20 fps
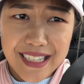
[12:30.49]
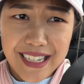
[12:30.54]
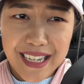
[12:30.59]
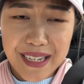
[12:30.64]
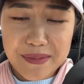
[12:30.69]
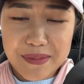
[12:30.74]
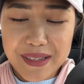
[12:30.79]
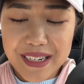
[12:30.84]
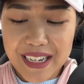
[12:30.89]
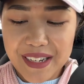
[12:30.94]

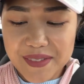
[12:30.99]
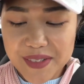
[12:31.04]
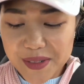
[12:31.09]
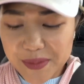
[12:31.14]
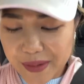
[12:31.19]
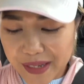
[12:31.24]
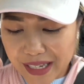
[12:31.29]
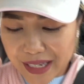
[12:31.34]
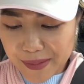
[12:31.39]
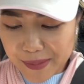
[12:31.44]
I'm gonna have to
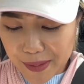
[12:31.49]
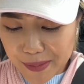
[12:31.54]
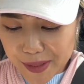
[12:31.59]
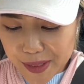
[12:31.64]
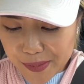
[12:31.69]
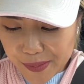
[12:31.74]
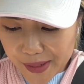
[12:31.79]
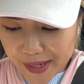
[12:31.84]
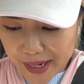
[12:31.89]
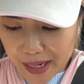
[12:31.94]
wake him up to
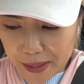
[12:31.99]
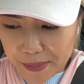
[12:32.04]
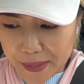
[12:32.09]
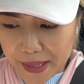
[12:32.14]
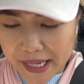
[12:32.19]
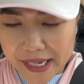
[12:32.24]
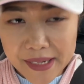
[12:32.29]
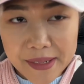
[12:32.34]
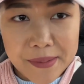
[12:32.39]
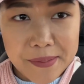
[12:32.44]
bring him
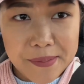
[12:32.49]
in.